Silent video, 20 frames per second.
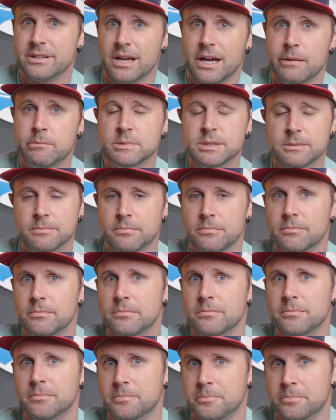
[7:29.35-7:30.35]
times,
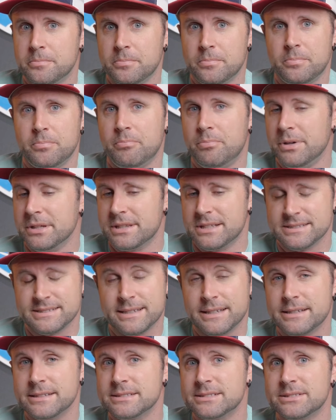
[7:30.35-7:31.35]
but this
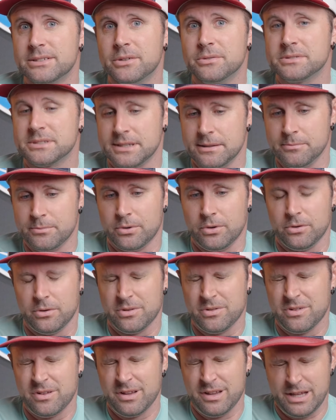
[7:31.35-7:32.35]
thing is so
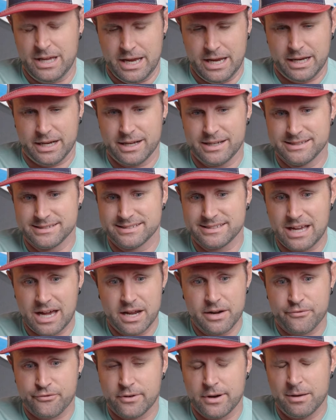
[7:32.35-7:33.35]
simple. Like,
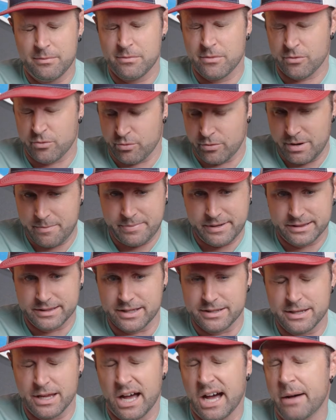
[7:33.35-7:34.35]
aside from ripping
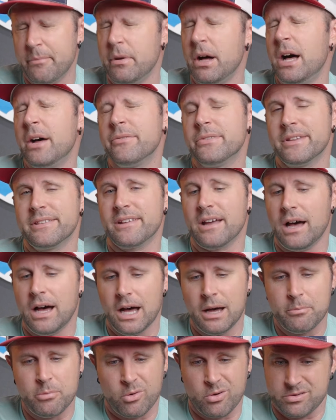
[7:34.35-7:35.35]
the knob off the
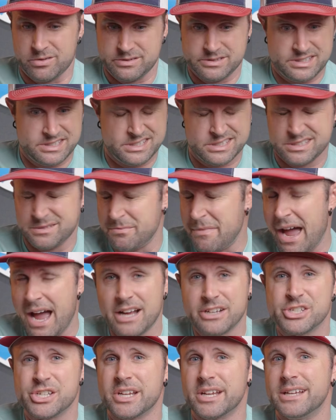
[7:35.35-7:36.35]
top or
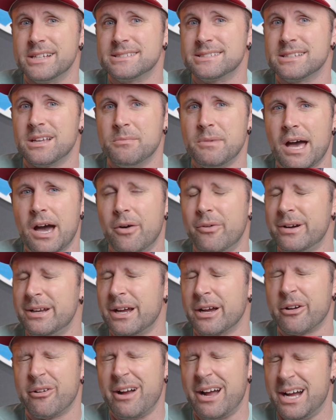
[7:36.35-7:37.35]
smashing it somehow in
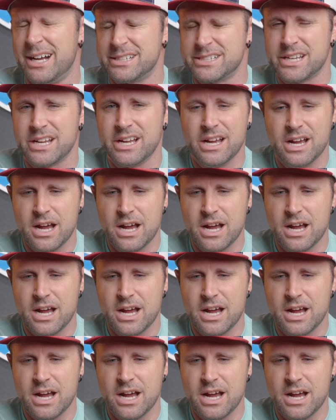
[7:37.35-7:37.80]
a crash,